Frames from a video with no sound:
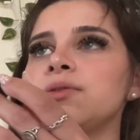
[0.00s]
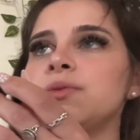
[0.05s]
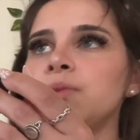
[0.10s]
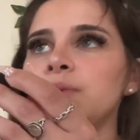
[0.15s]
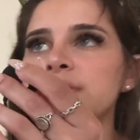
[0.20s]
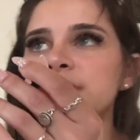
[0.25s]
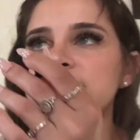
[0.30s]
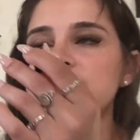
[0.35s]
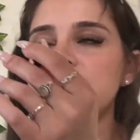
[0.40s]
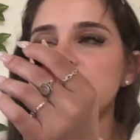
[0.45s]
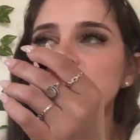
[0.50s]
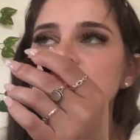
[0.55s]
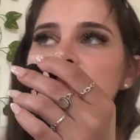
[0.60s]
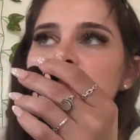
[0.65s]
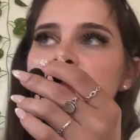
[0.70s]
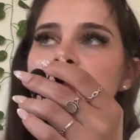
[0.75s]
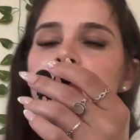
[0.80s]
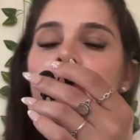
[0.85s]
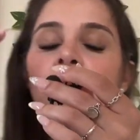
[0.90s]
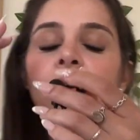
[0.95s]
was
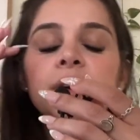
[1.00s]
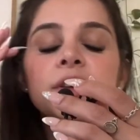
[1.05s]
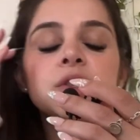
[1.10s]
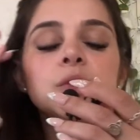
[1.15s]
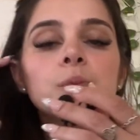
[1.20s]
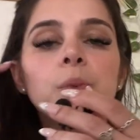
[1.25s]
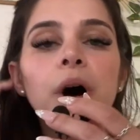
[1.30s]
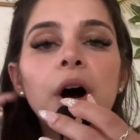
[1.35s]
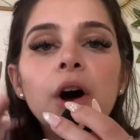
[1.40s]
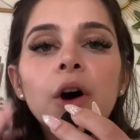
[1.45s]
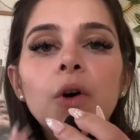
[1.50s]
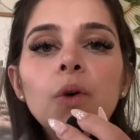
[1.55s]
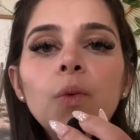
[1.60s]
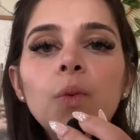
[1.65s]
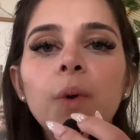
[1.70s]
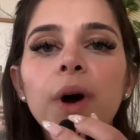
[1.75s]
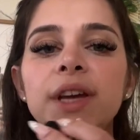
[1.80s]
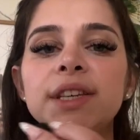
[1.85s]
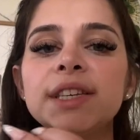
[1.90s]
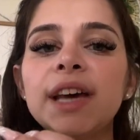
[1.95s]
thinking about as well
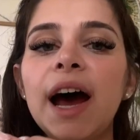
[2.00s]
was